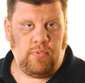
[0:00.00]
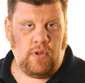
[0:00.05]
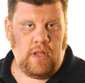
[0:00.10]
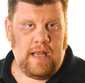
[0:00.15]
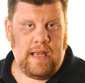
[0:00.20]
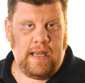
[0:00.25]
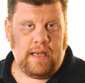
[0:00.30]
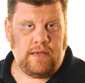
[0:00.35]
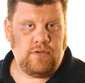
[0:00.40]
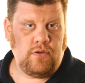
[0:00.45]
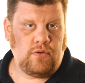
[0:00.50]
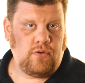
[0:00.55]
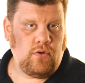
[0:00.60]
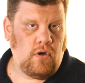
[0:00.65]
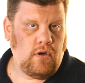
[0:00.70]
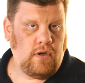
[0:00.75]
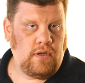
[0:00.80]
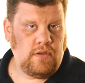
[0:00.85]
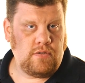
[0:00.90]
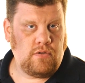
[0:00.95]
blacks, your
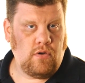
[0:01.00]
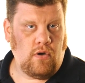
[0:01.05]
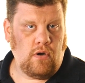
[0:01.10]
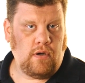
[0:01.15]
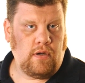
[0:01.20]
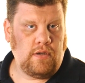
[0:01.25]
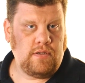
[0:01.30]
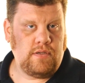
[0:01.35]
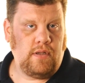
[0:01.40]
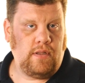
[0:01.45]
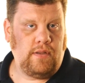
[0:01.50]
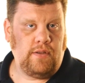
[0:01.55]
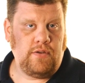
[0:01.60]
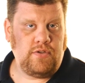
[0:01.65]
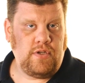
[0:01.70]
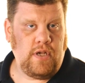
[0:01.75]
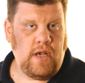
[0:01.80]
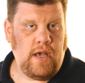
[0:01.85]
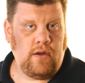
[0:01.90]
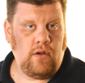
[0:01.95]
darkest darks in the
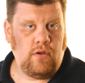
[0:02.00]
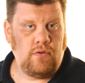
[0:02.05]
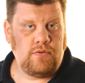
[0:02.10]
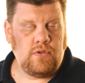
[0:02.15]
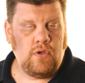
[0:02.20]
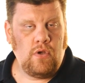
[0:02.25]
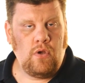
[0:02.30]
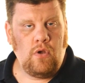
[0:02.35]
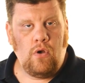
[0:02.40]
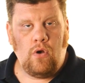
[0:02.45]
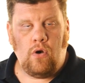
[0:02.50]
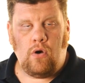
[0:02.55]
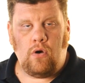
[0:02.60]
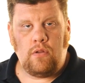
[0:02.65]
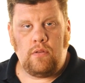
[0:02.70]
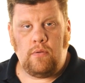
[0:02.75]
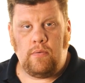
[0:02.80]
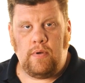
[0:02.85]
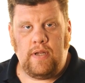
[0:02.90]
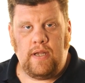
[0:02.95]
shadows,
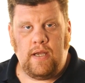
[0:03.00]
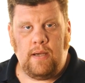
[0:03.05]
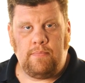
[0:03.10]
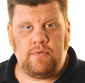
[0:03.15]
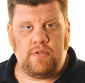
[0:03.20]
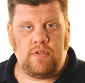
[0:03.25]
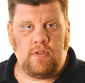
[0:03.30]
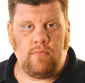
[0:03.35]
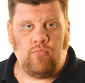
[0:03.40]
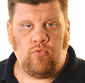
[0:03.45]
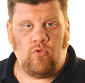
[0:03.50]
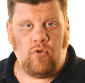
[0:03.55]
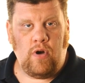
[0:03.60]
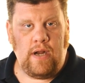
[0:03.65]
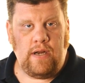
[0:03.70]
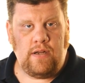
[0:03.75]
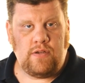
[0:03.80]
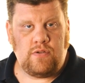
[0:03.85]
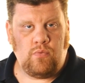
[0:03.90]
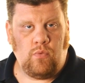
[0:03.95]
all the way up to the
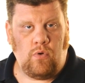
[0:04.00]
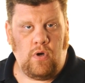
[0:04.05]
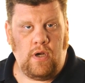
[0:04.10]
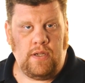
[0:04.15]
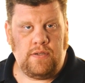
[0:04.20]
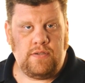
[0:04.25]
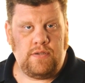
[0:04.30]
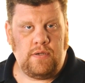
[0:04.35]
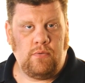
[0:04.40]
brightest whites.